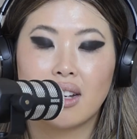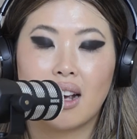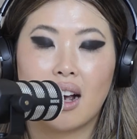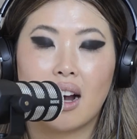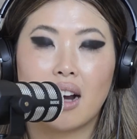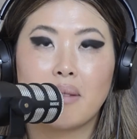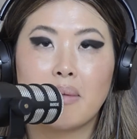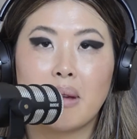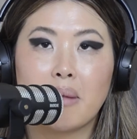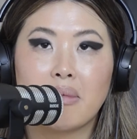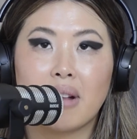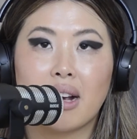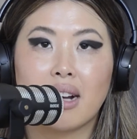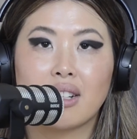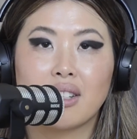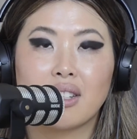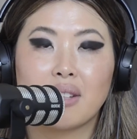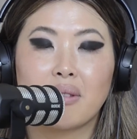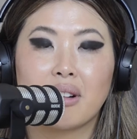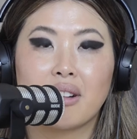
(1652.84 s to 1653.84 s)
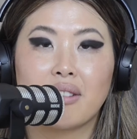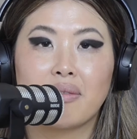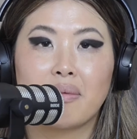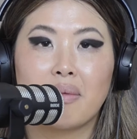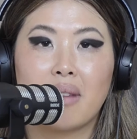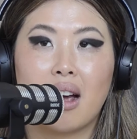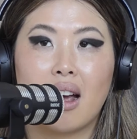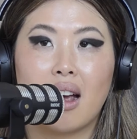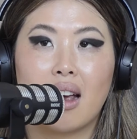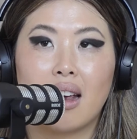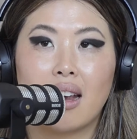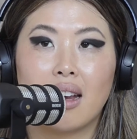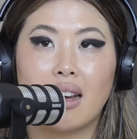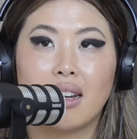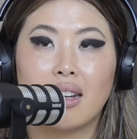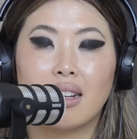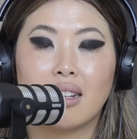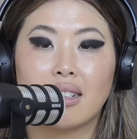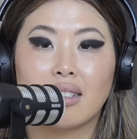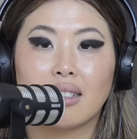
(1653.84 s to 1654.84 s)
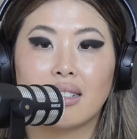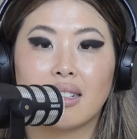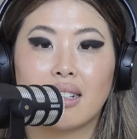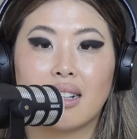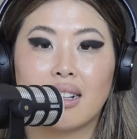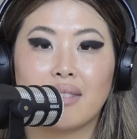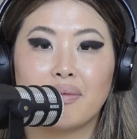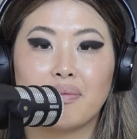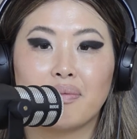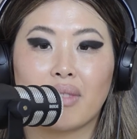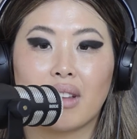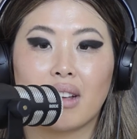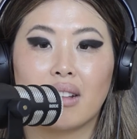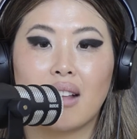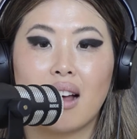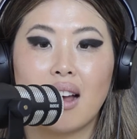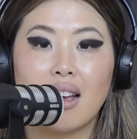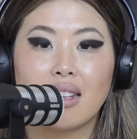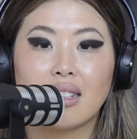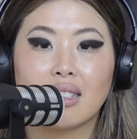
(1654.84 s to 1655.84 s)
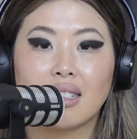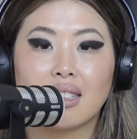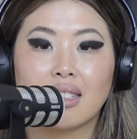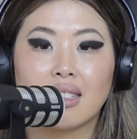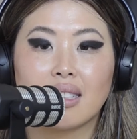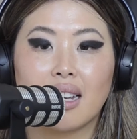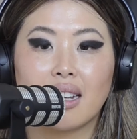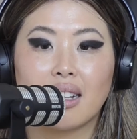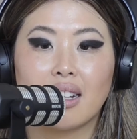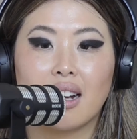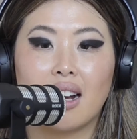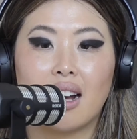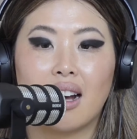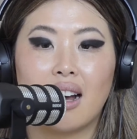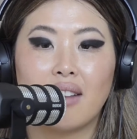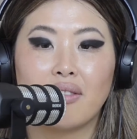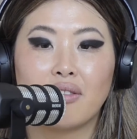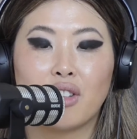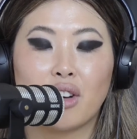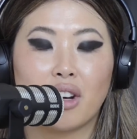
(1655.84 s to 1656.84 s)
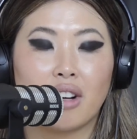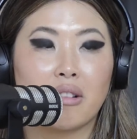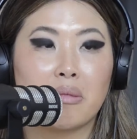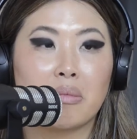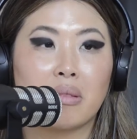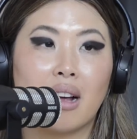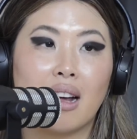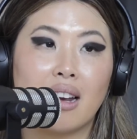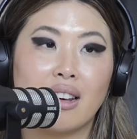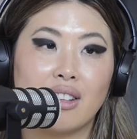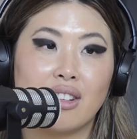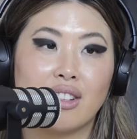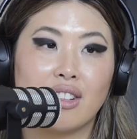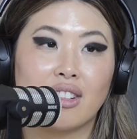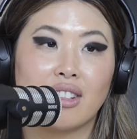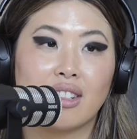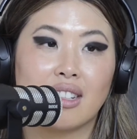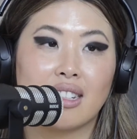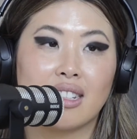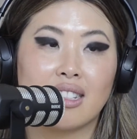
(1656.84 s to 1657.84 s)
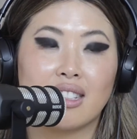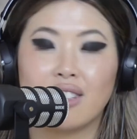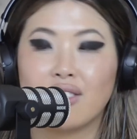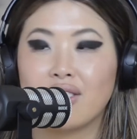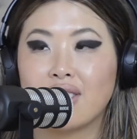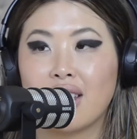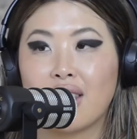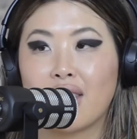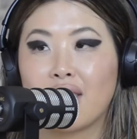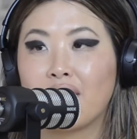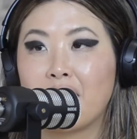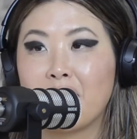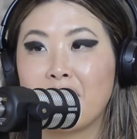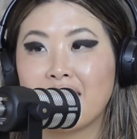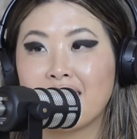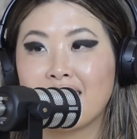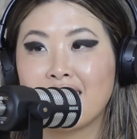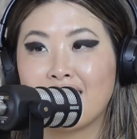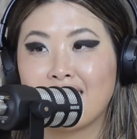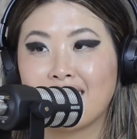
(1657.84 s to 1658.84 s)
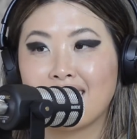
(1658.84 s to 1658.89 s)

remember actually one of my clients is like, I've got to reply to you because you've sent 3 messages